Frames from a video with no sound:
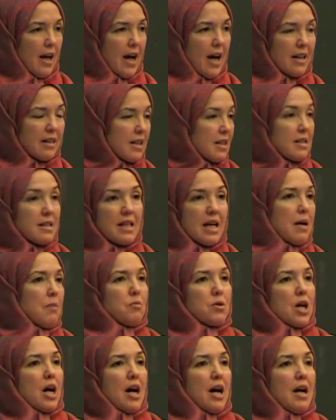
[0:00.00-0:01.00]
At the
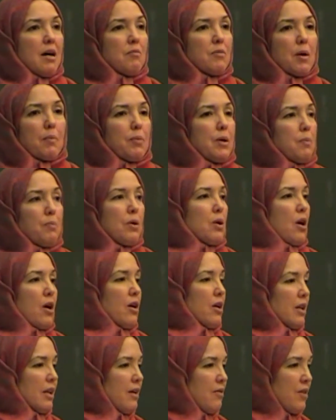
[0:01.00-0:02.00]
same time that people
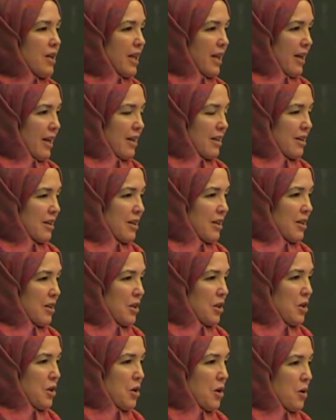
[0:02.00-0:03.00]
aren't living it.
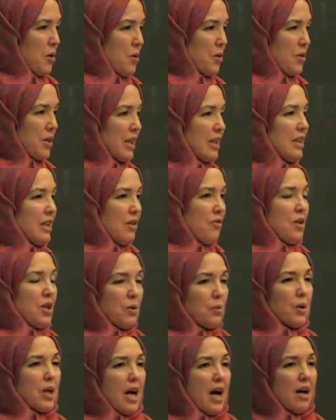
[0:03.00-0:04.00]
You know, the
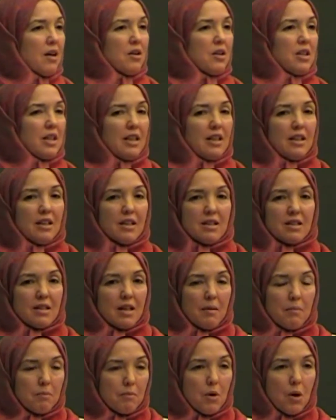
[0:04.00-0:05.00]
living reality is
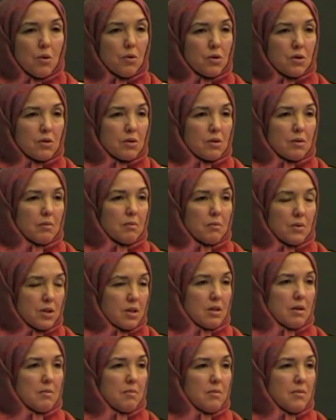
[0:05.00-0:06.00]
that most
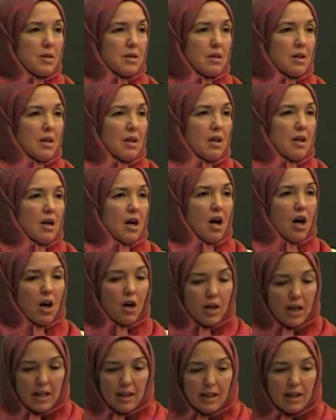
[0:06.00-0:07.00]
Muslims
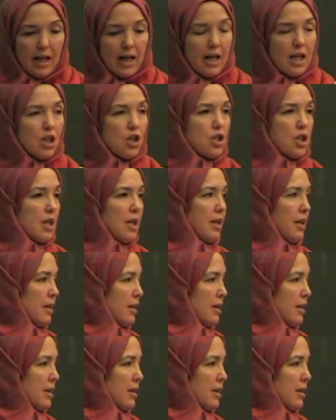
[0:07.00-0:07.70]
are engaging